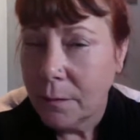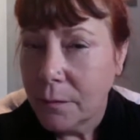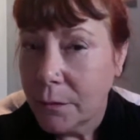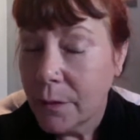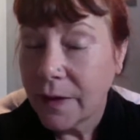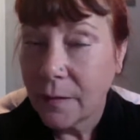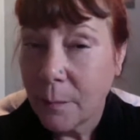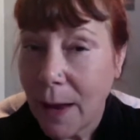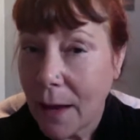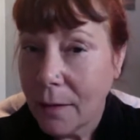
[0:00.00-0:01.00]
to
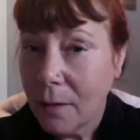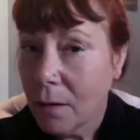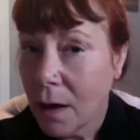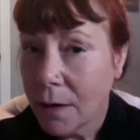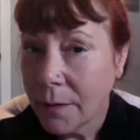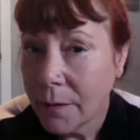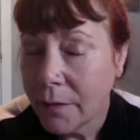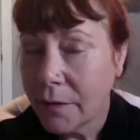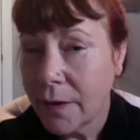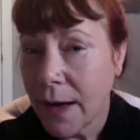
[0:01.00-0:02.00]
expand our
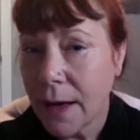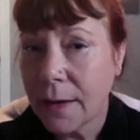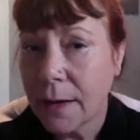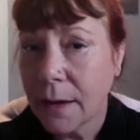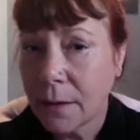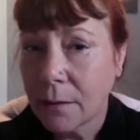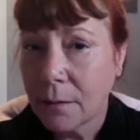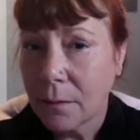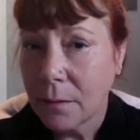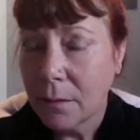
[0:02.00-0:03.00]
understanding
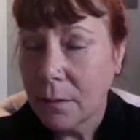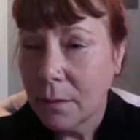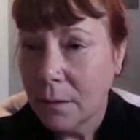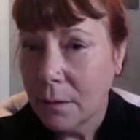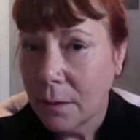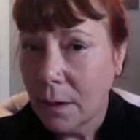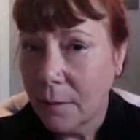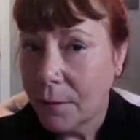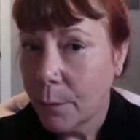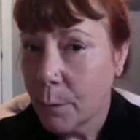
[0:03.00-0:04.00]

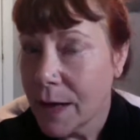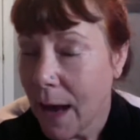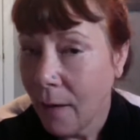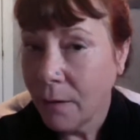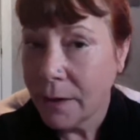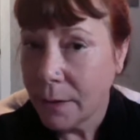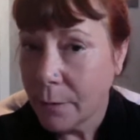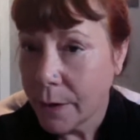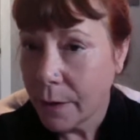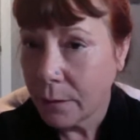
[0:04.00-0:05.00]
of the reality
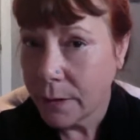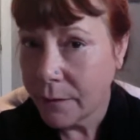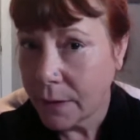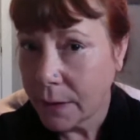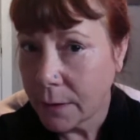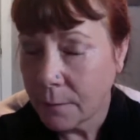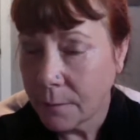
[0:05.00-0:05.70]
we are living in.